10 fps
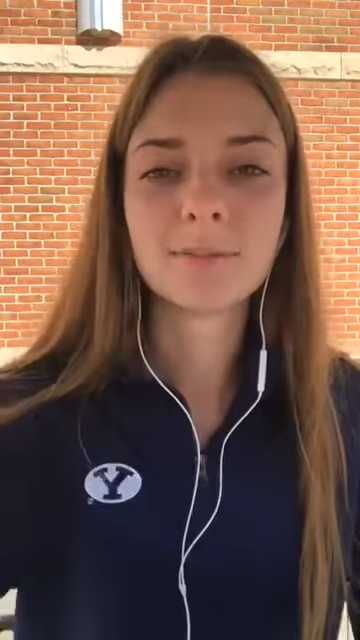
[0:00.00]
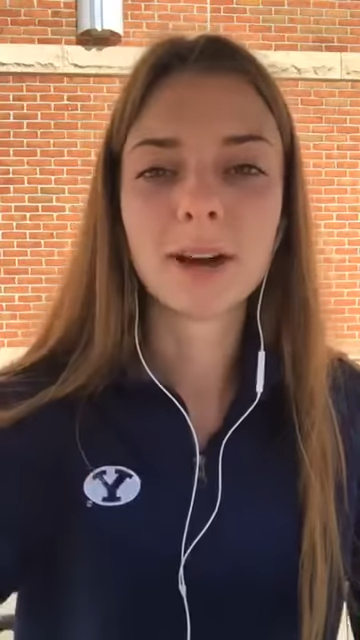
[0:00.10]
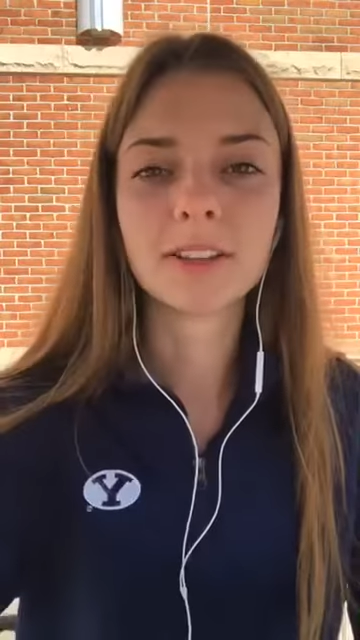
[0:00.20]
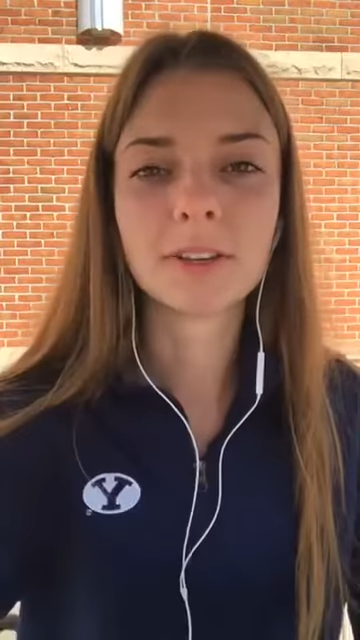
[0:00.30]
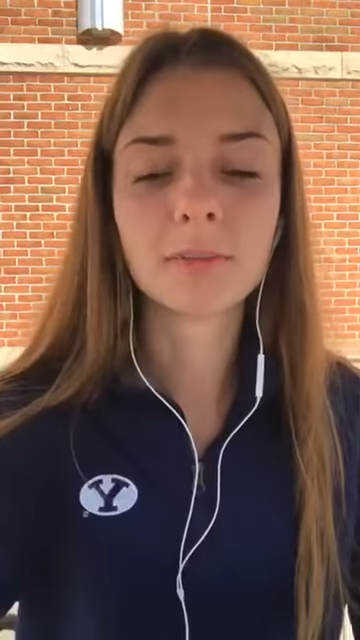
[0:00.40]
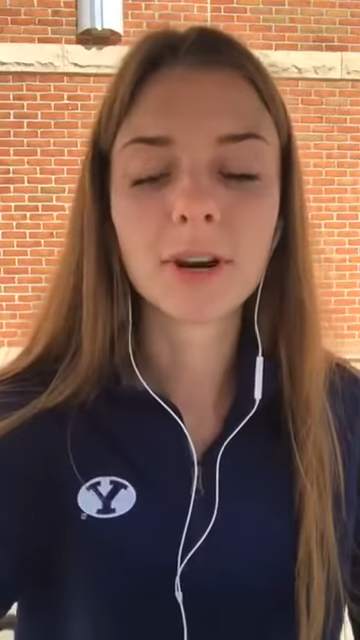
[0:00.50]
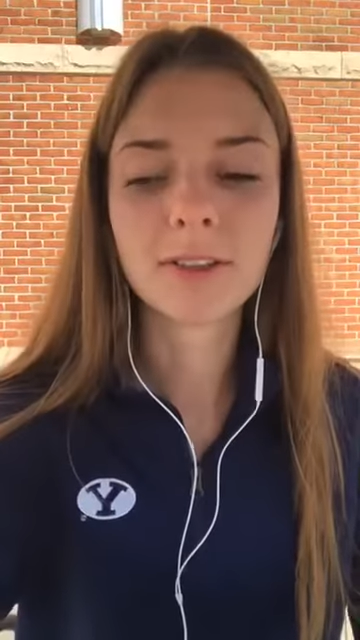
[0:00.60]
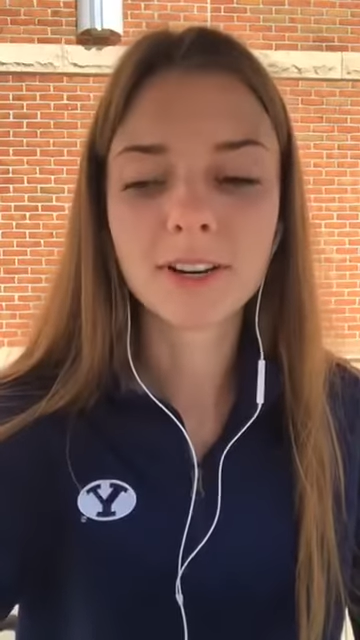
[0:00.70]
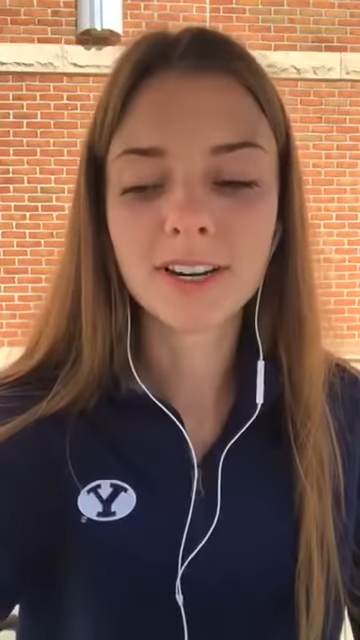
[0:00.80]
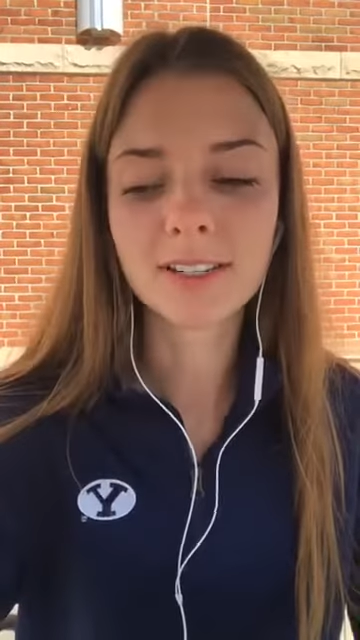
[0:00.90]
My little
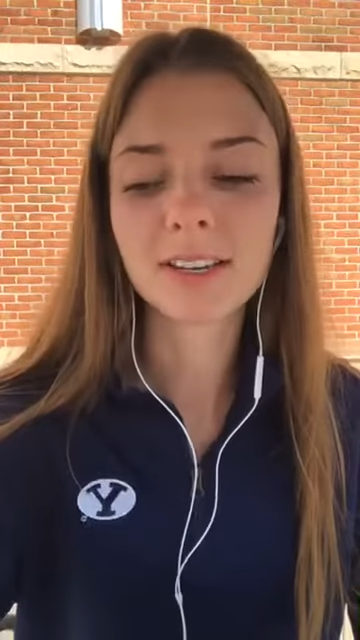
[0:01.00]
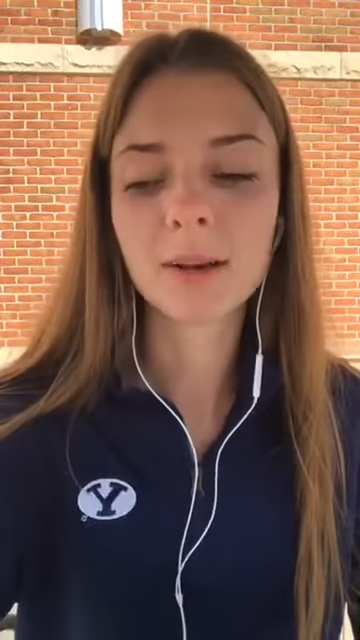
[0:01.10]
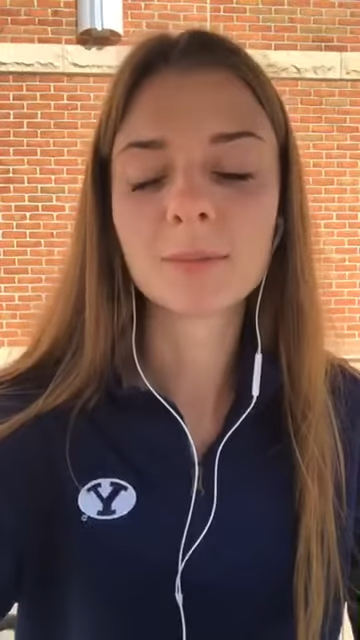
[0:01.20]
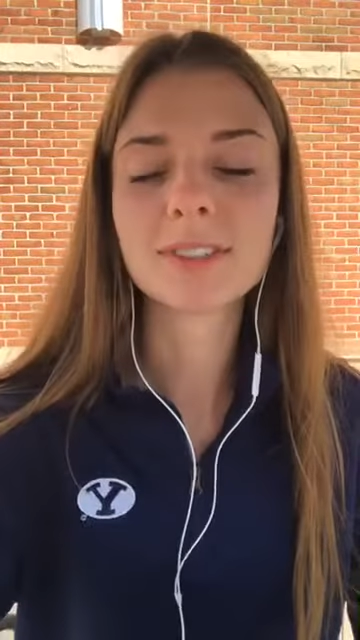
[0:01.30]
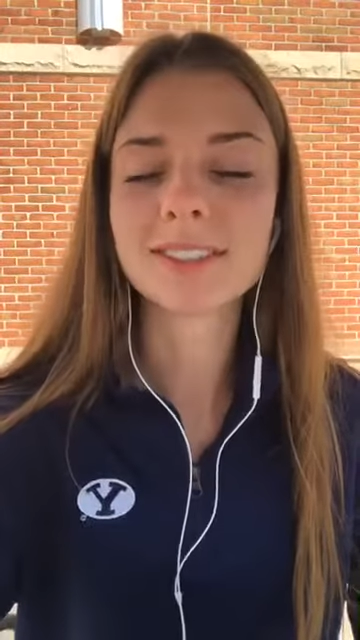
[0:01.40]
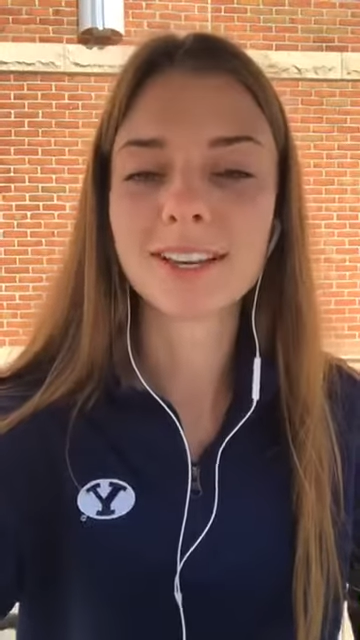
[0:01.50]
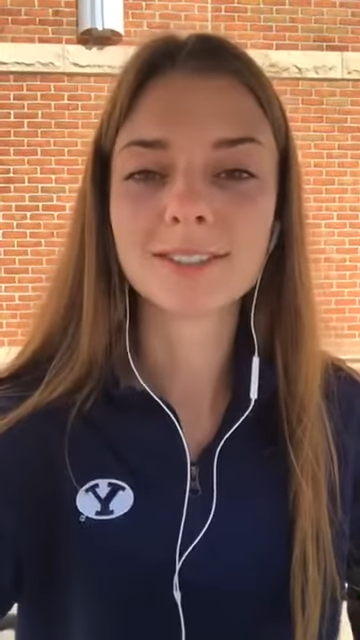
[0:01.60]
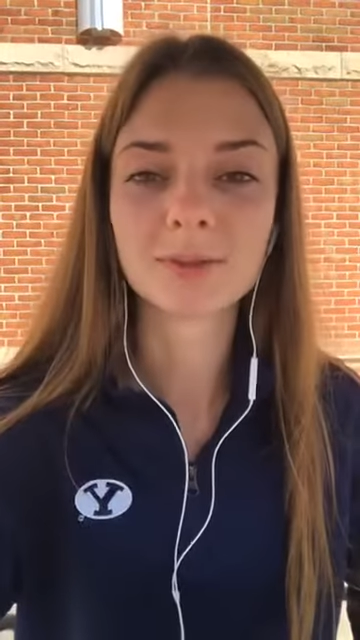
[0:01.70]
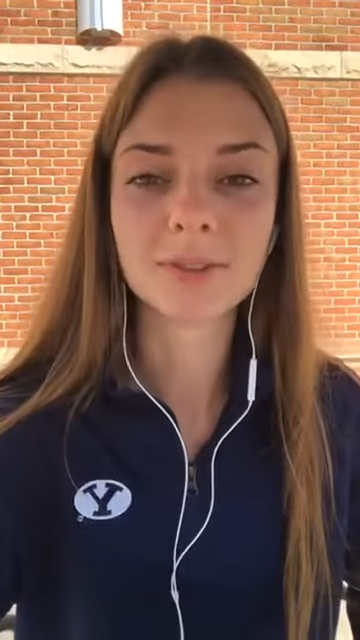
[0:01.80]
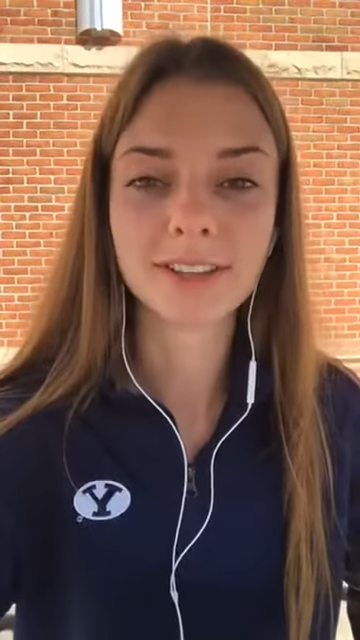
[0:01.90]
brother is
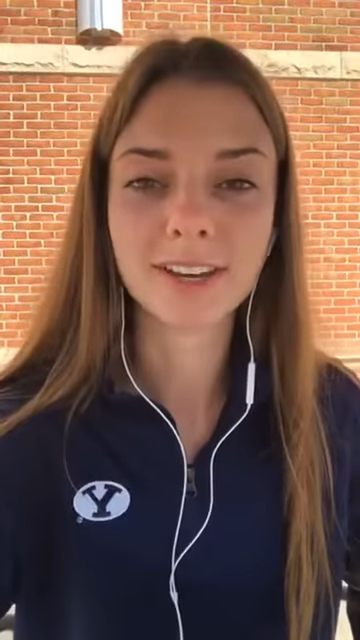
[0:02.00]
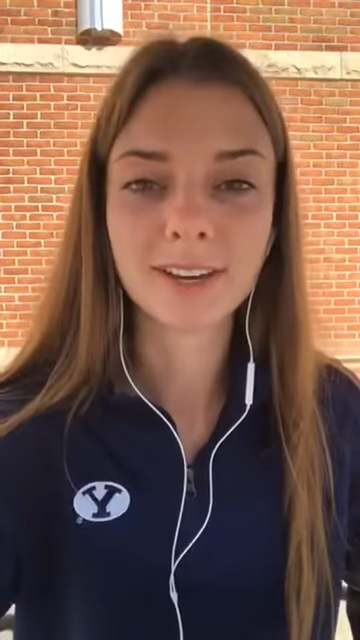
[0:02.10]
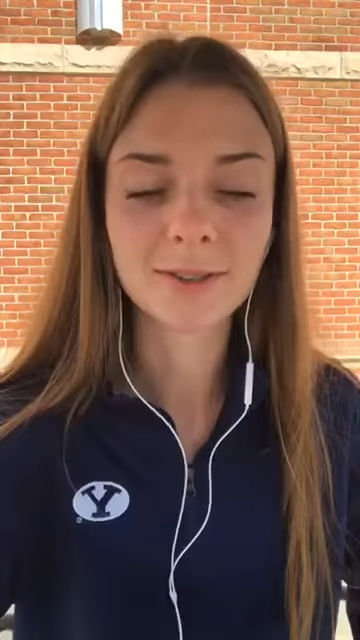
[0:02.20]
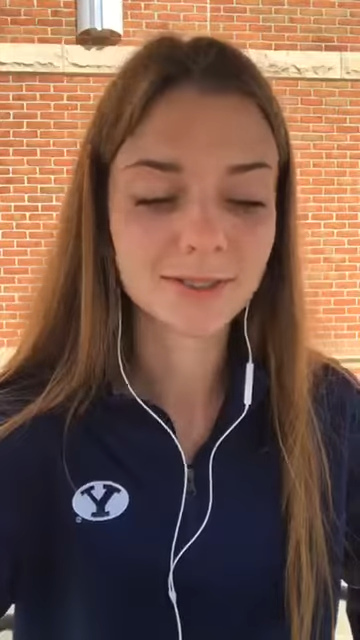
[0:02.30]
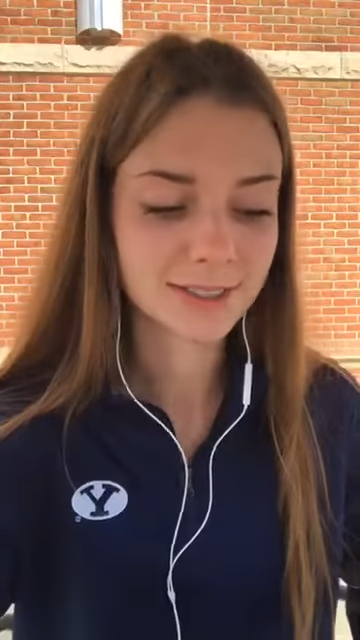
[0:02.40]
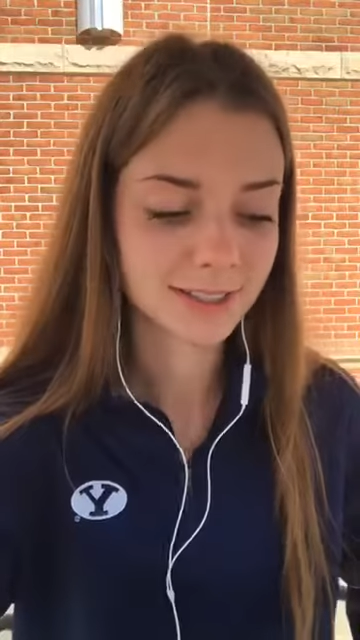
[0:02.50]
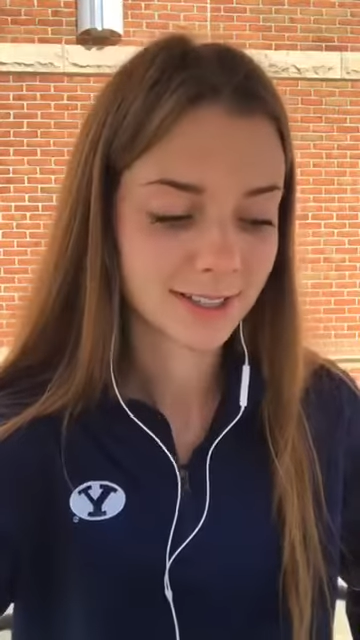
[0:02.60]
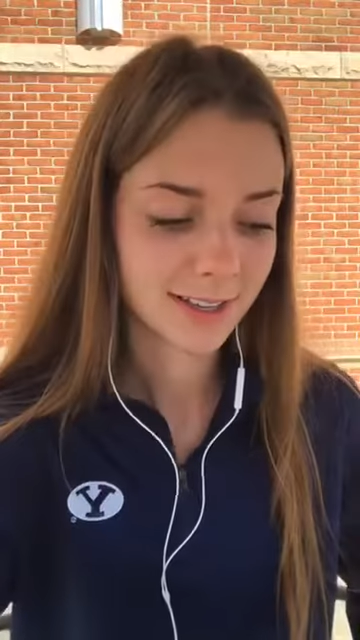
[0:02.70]
obsessed with Legos.